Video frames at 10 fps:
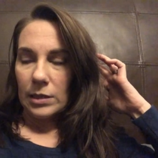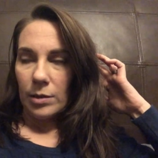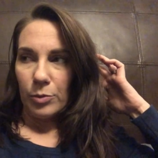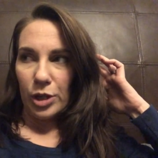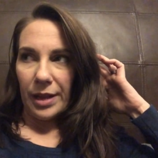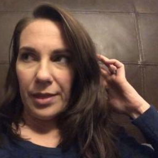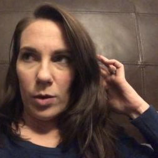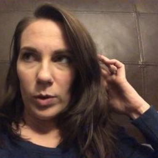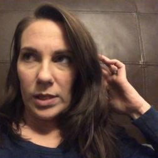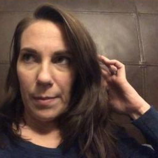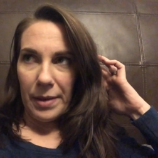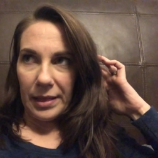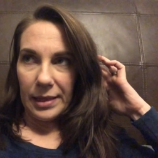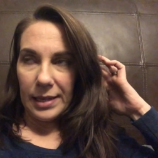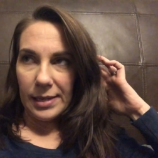trying to think what's on my
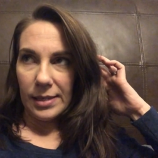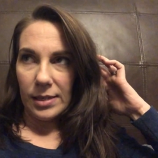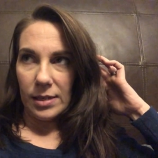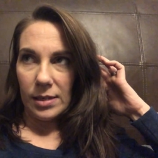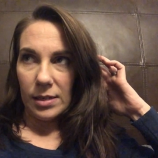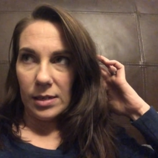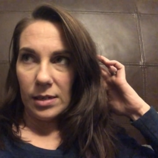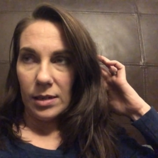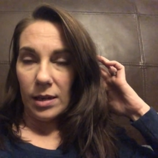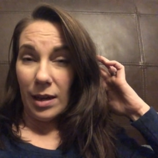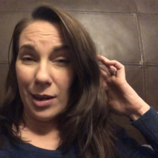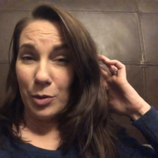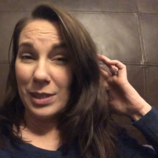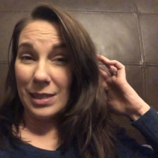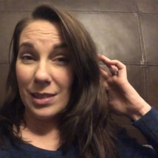list. I know
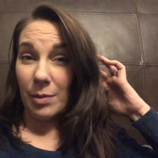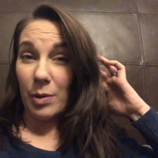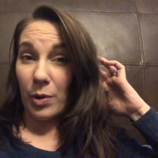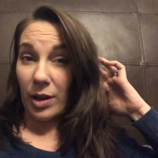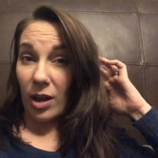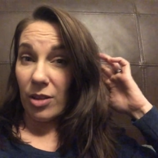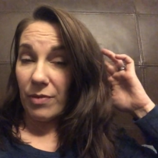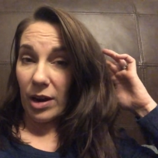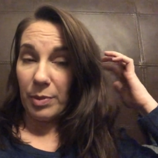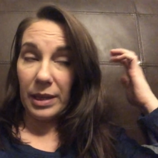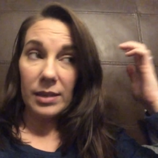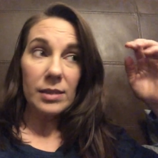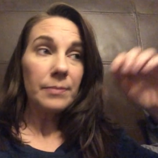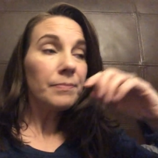Dean's going to be working on the fireplace.